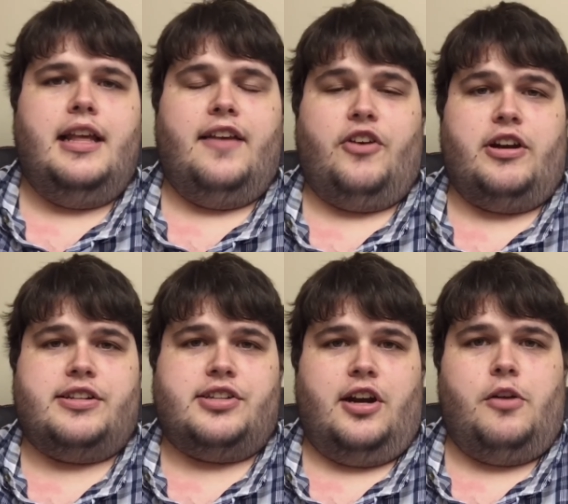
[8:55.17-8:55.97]
have already
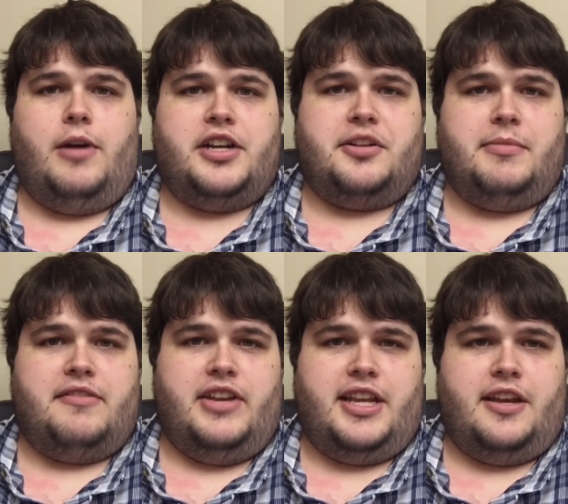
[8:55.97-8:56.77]
started watching my
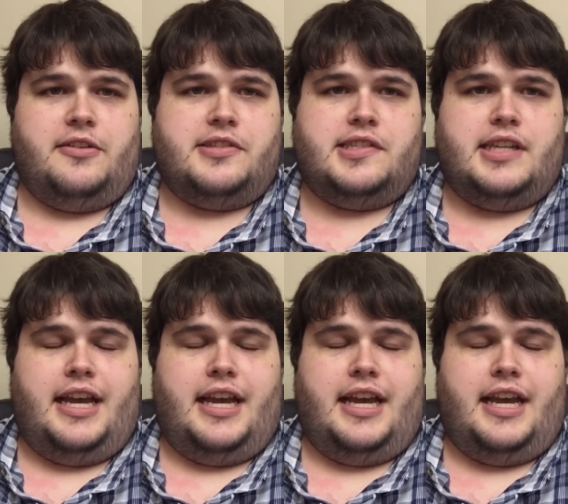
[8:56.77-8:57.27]
videos.